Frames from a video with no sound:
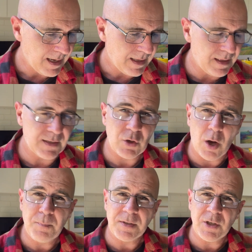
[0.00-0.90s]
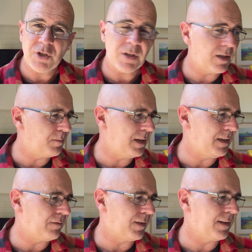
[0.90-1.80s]
this opposition that had been
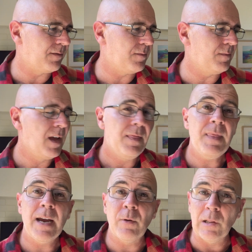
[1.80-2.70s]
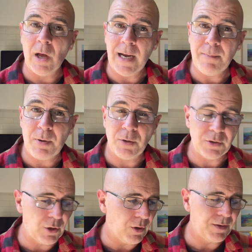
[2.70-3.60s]
in front of them. They rely upon
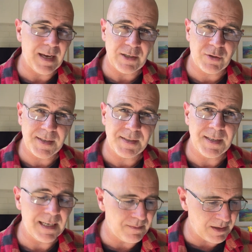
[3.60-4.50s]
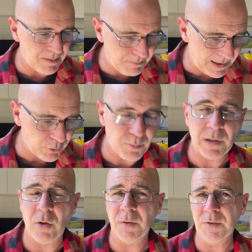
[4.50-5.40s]
God, they trust in him, and the battle
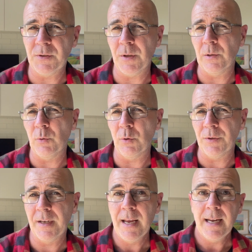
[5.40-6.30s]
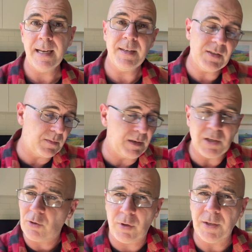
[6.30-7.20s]
belongs to the Lord. Now, this has been
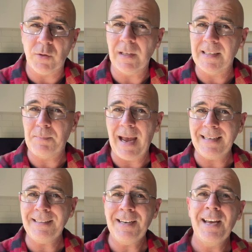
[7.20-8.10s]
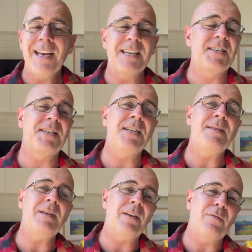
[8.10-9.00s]
the Chronicles pattern,
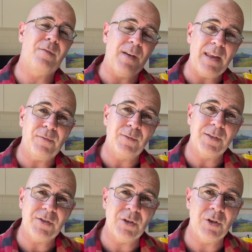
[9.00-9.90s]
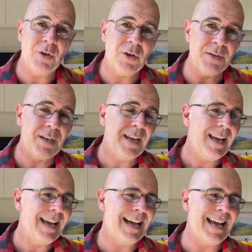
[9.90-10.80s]
esteeming faithfulness to God
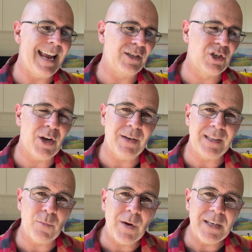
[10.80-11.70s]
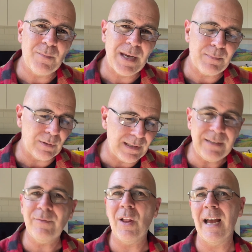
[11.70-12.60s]
and showing that when people
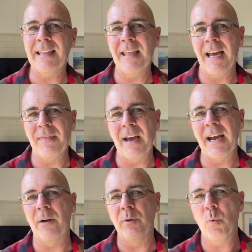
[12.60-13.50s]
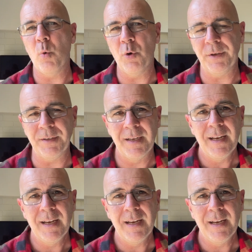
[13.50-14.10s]
live like that, they are rewarded.